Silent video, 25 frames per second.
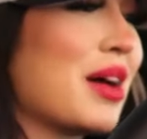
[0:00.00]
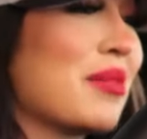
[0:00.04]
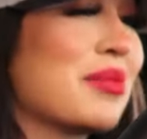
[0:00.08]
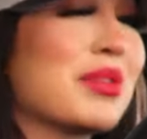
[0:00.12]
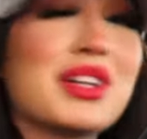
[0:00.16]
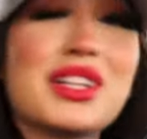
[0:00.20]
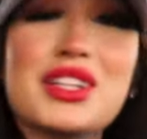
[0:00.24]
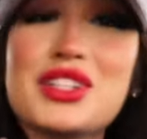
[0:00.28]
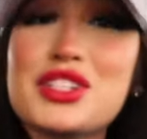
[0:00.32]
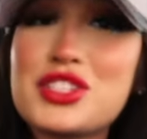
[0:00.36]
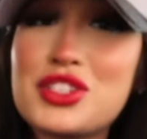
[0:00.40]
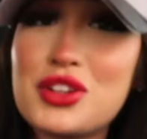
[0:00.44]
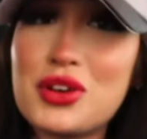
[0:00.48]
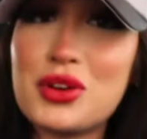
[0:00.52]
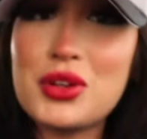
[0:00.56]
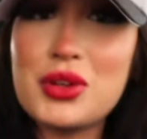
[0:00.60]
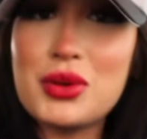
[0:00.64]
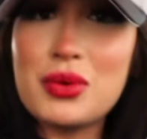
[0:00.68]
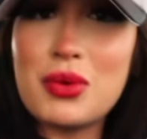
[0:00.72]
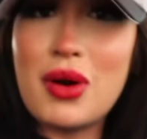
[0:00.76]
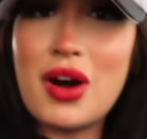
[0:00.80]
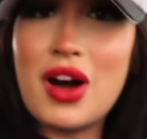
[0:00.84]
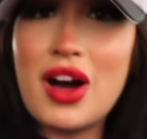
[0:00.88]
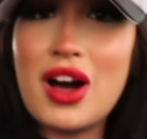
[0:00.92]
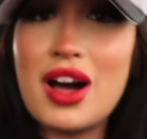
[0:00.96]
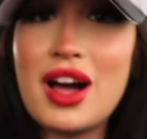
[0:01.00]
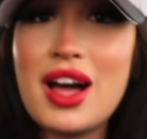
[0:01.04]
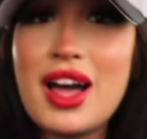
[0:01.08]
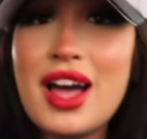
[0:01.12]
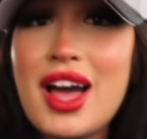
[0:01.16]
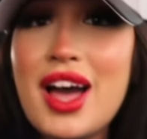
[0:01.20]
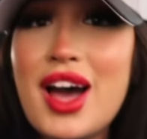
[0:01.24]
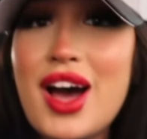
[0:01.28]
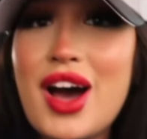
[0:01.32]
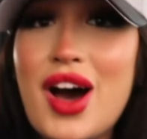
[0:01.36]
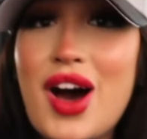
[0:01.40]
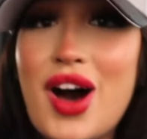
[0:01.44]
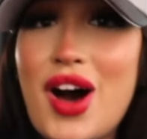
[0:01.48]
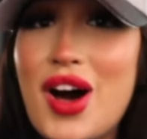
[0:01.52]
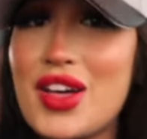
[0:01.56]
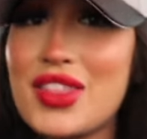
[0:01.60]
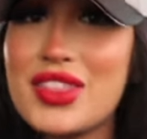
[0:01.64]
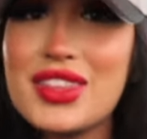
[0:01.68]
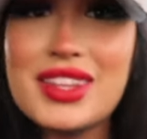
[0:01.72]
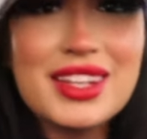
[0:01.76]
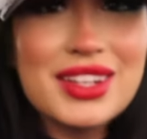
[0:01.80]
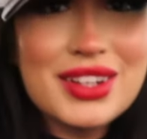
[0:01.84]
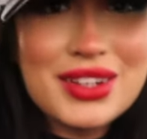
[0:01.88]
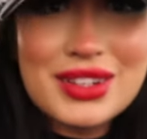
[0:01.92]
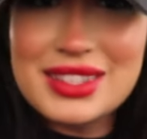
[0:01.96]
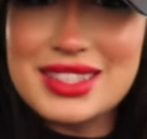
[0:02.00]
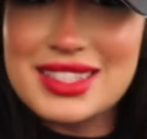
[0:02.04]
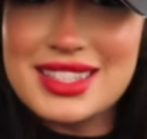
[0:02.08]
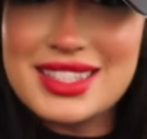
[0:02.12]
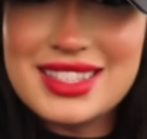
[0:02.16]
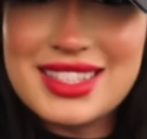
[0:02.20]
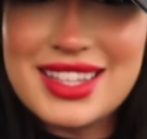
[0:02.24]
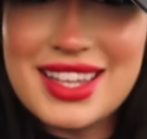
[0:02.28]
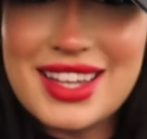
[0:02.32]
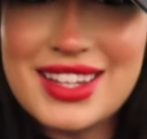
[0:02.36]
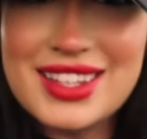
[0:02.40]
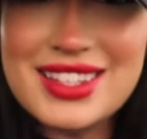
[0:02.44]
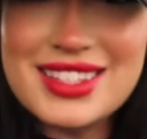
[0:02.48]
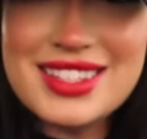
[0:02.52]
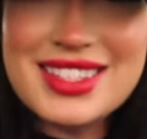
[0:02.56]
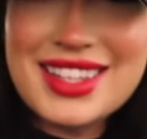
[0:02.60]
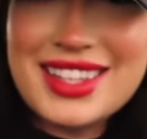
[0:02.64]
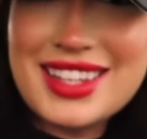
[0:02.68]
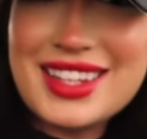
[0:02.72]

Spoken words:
I'm gonna show you all the little details